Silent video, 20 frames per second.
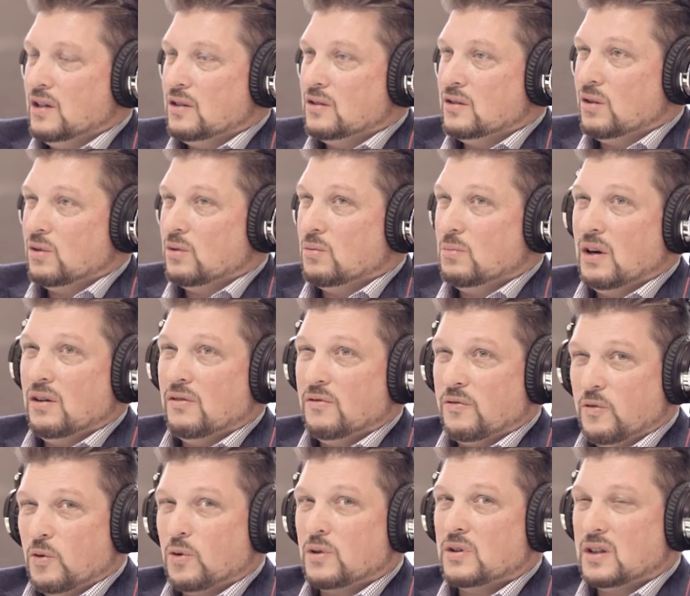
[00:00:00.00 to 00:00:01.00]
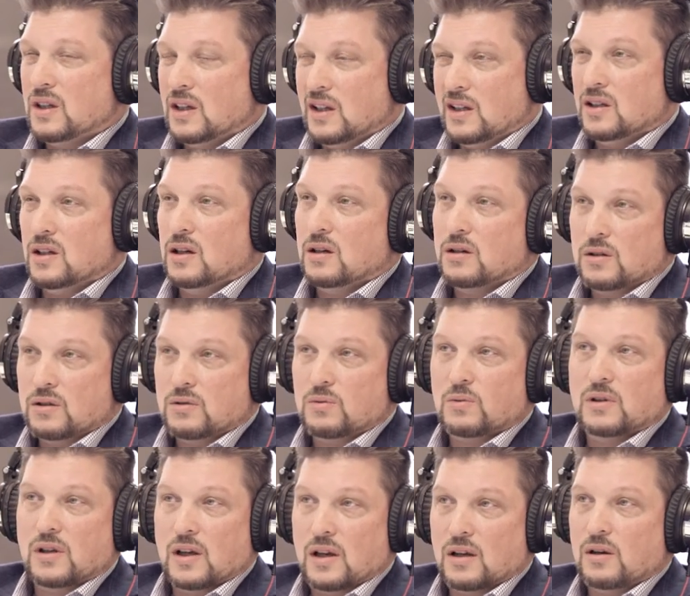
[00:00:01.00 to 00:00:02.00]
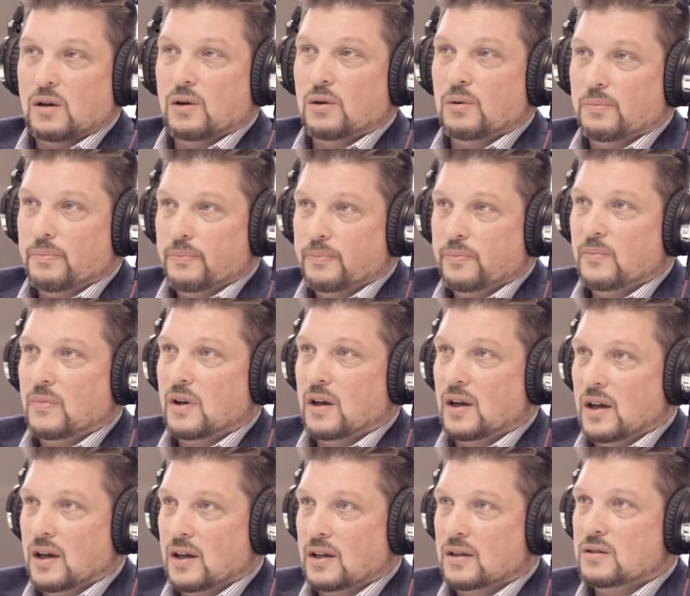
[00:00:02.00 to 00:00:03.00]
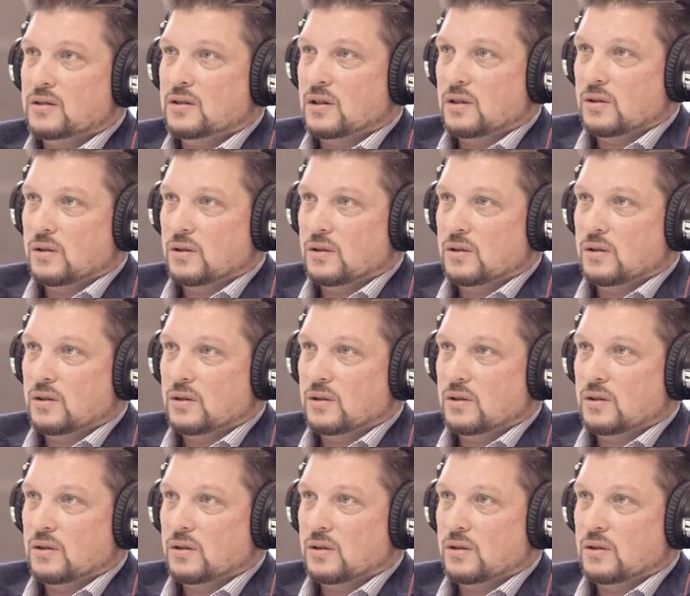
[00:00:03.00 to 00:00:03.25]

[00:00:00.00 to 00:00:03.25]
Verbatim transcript: So about 14 years with Land Home. And right.